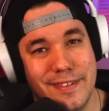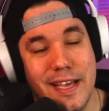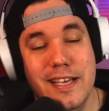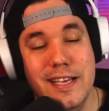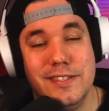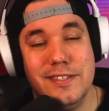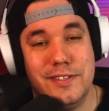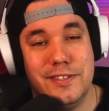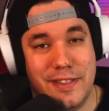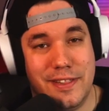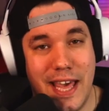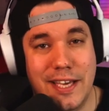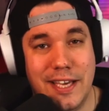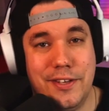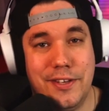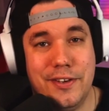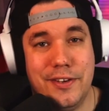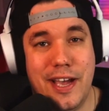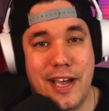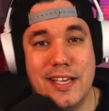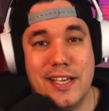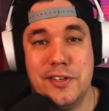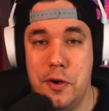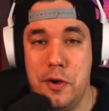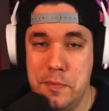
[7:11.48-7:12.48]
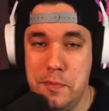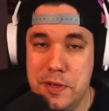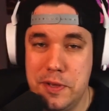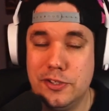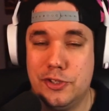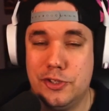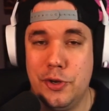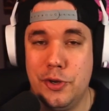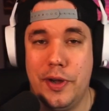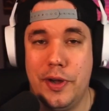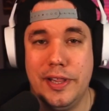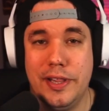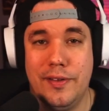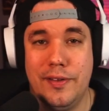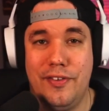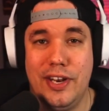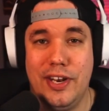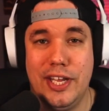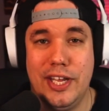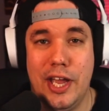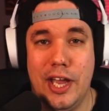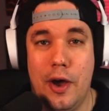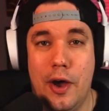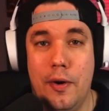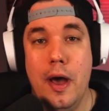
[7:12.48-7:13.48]
Thank you guys. Hope you enjoyed the
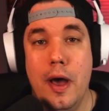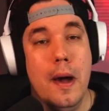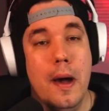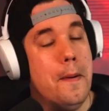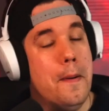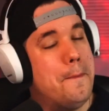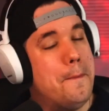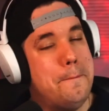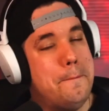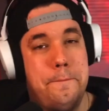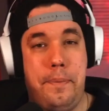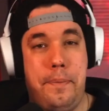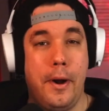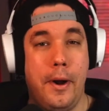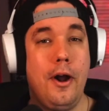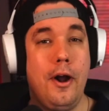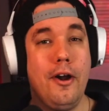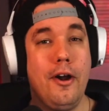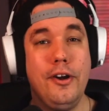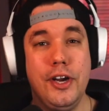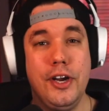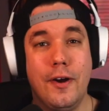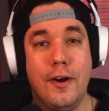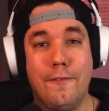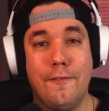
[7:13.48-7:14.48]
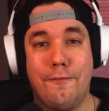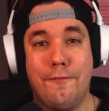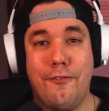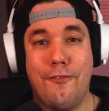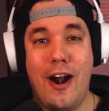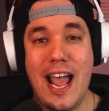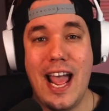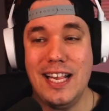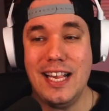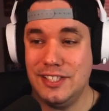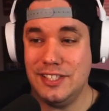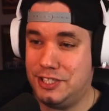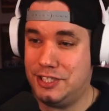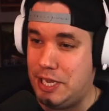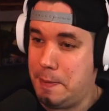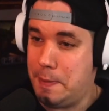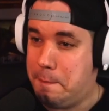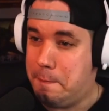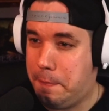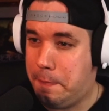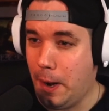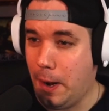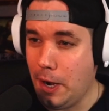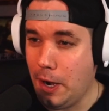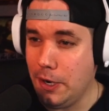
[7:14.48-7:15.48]
video. Burn your friends and
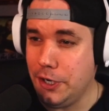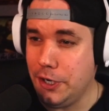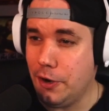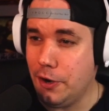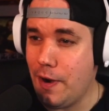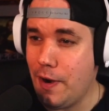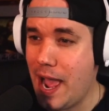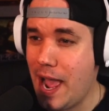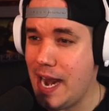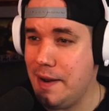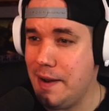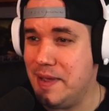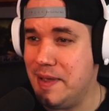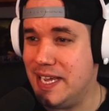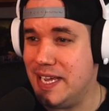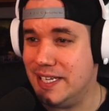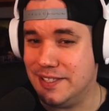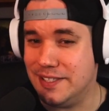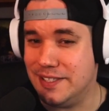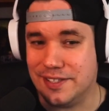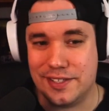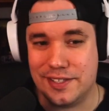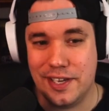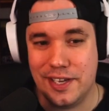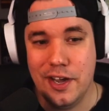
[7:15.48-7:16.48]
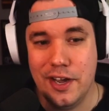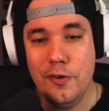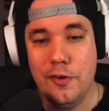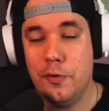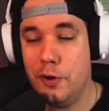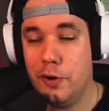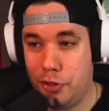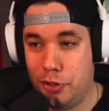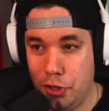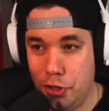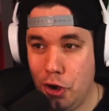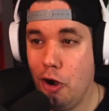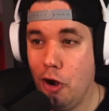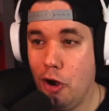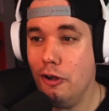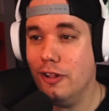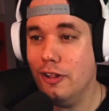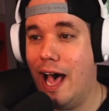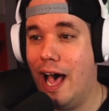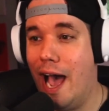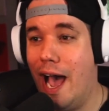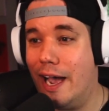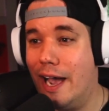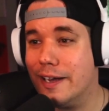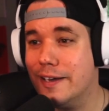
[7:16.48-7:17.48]
burn your enemies with
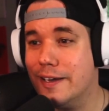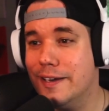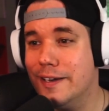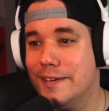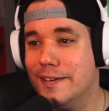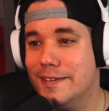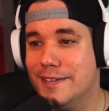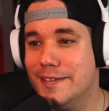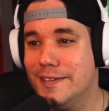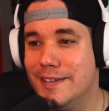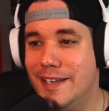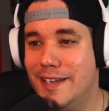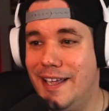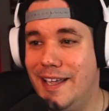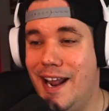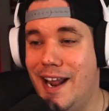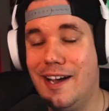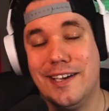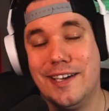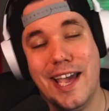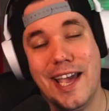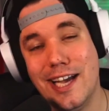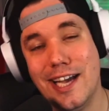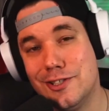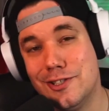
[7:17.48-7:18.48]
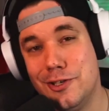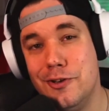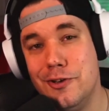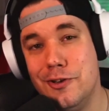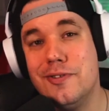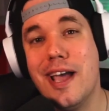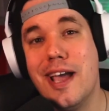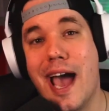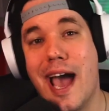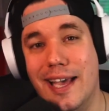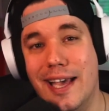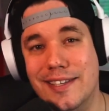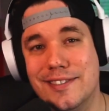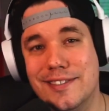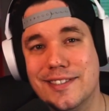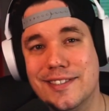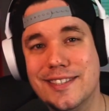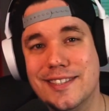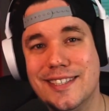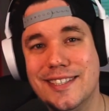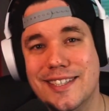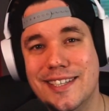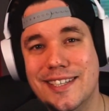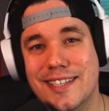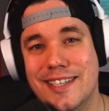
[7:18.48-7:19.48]
Yurlok. And I'll catch you guys
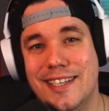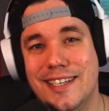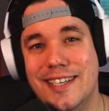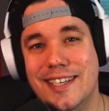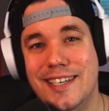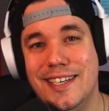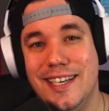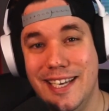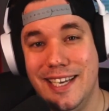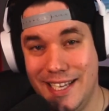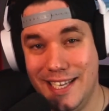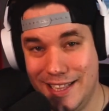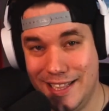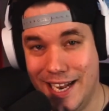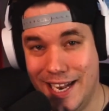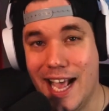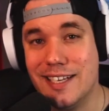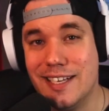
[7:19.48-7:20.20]
in the next